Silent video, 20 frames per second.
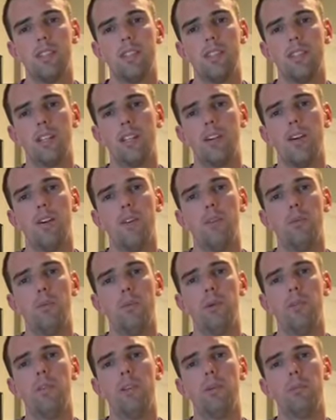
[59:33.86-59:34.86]
Like all the
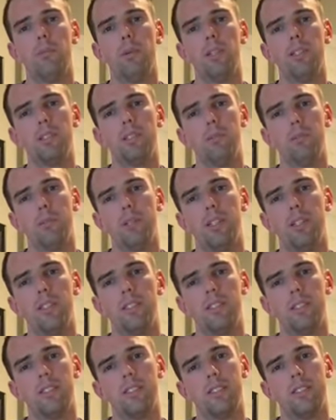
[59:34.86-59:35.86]
moving bits and
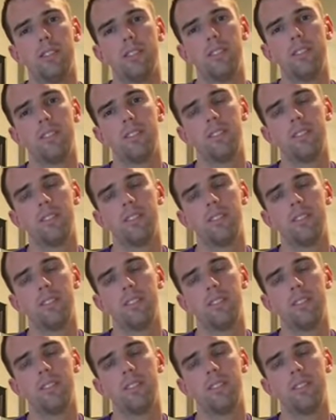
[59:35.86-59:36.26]
pieces.